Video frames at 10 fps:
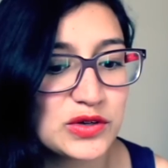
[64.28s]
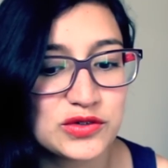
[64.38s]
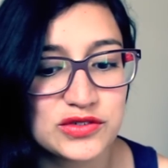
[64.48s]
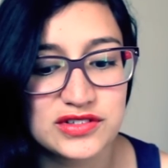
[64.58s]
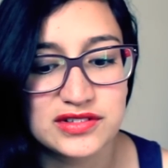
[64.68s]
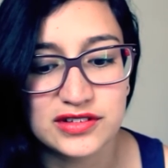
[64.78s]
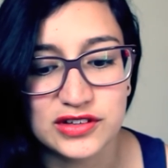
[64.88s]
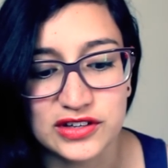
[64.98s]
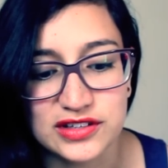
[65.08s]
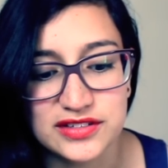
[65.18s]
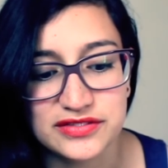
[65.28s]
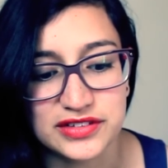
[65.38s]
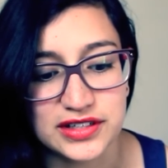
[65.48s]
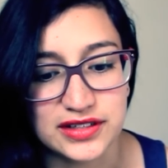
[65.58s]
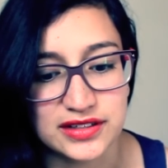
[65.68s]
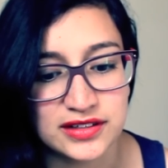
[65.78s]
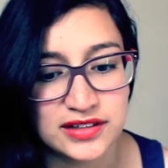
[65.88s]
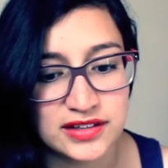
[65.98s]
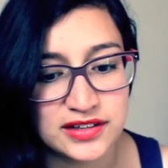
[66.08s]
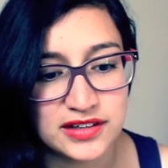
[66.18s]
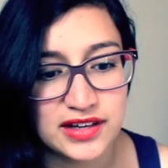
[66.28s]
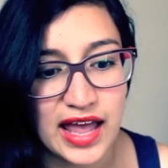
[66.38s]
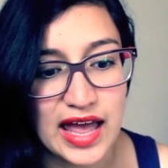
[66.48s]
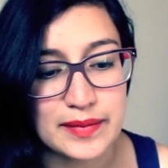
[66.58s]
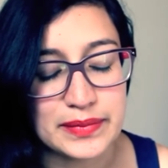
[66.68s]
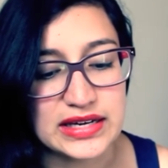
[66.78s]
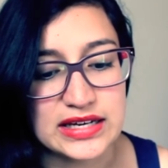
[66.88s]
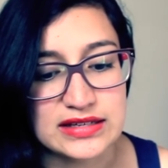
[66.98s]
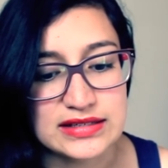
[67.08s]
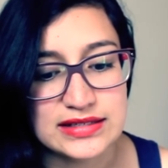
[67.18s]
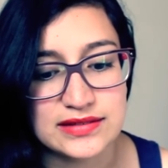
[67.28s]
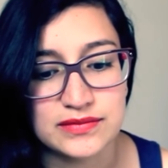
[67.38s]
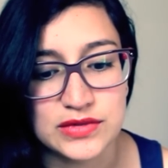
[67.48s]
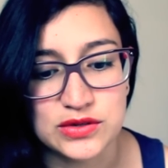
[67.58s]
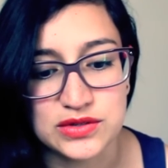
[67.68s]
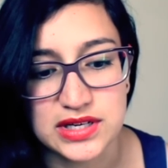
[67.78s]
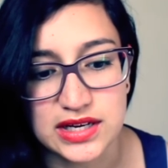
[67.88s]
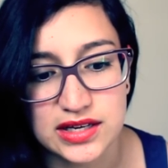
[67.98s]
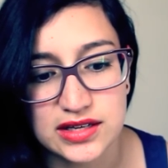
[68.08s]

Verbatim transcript: Who's good for happiness music?